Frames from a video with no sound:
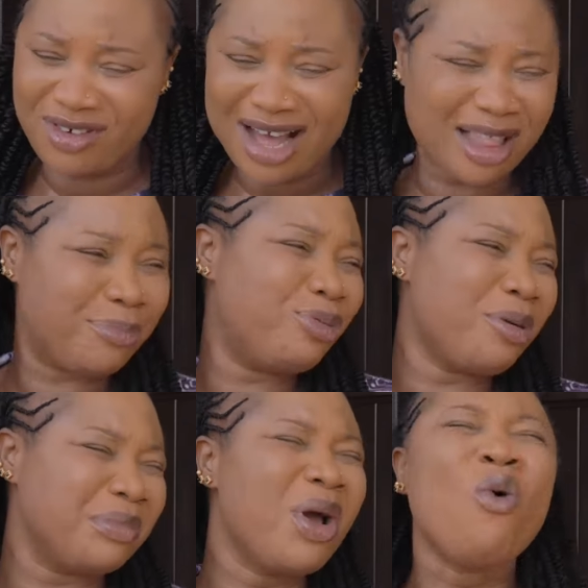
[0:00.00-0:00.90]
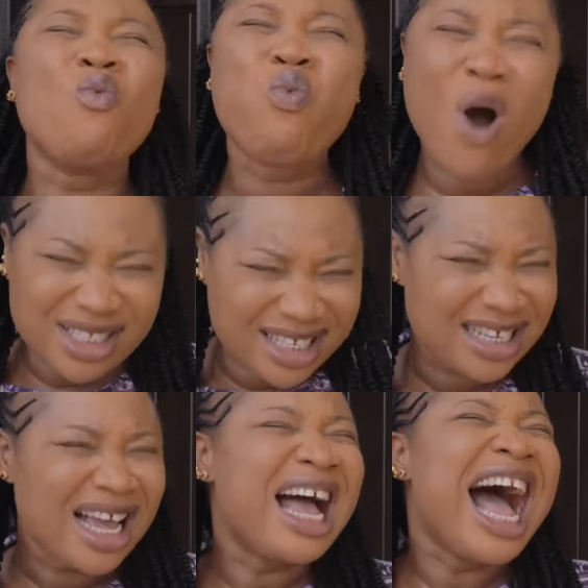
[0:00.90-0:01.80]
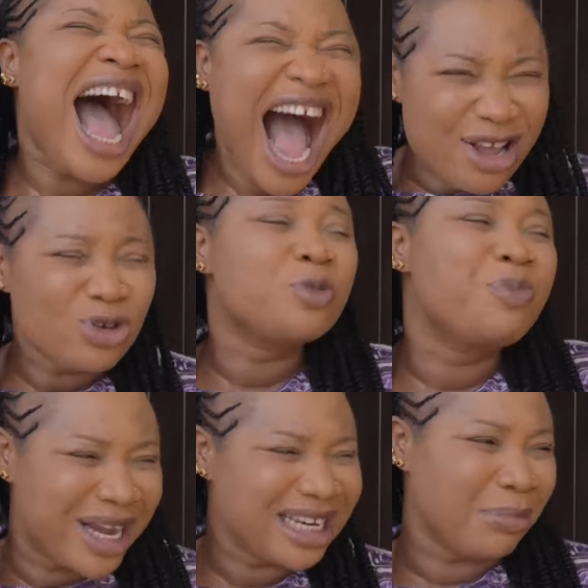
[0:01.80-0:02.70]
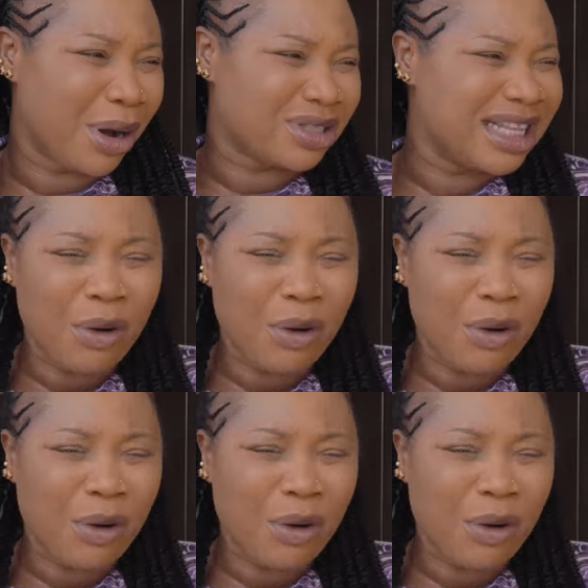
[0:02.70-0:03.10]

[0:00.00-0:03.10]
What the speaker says: of the problem. What are you speaking about?